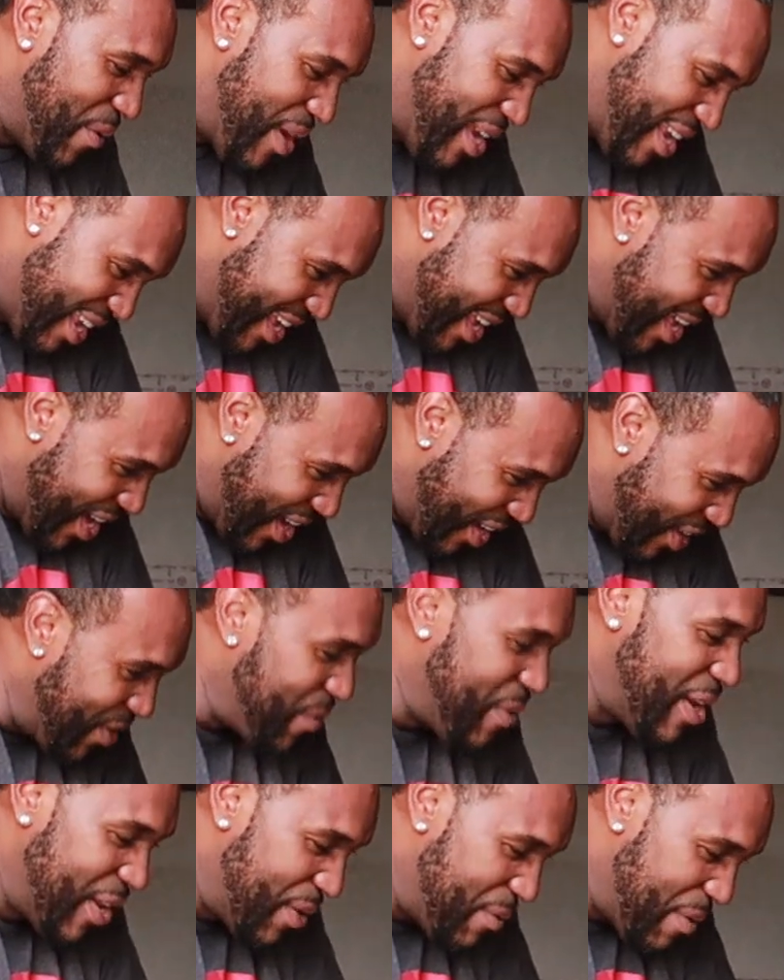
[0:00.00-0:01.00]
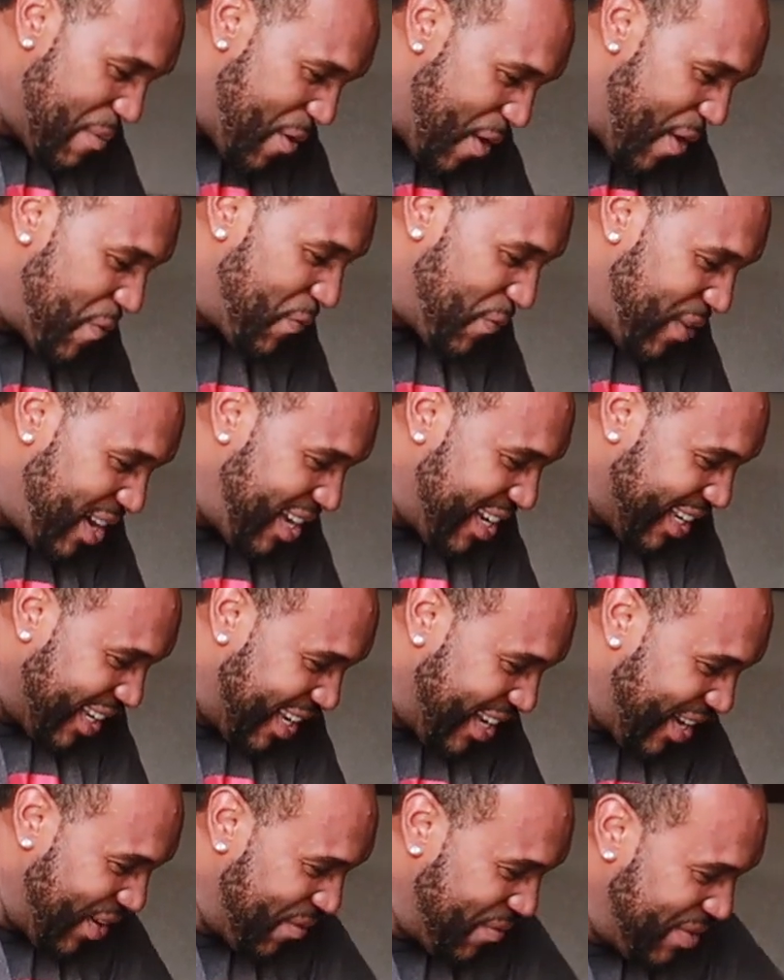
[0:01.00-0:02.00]
would be a little bit more fun,
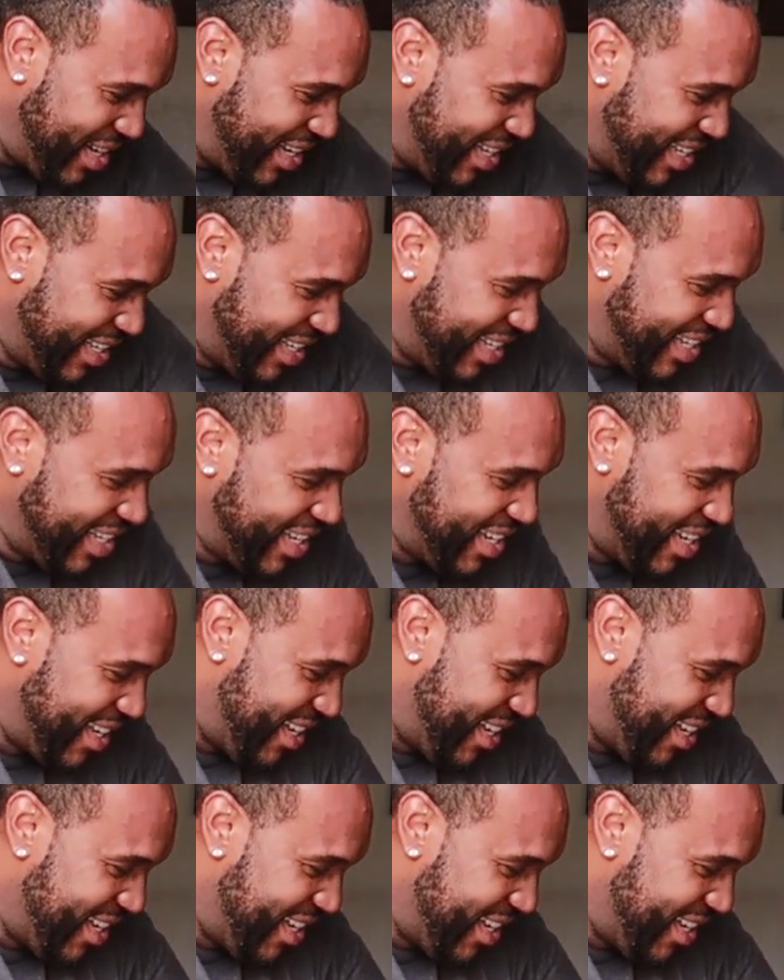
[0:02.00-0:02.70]
you know what I mean?